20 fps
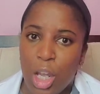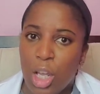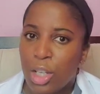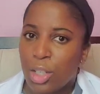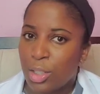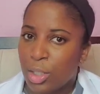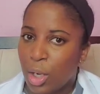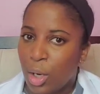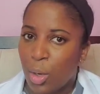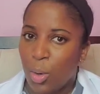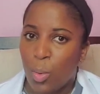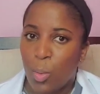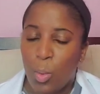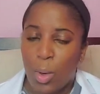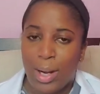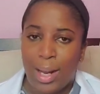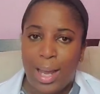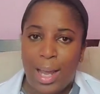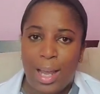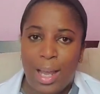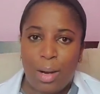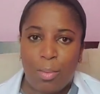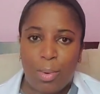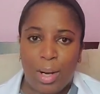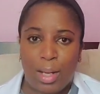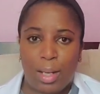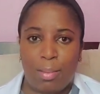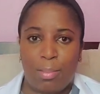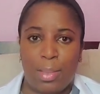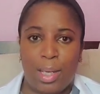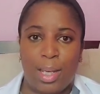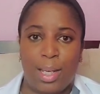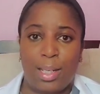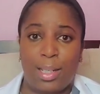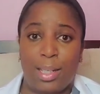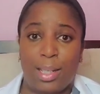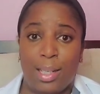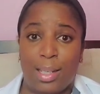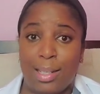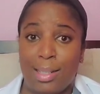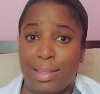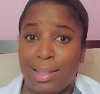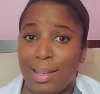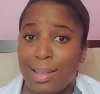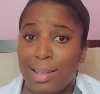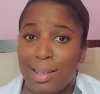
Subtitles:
So what I recommend is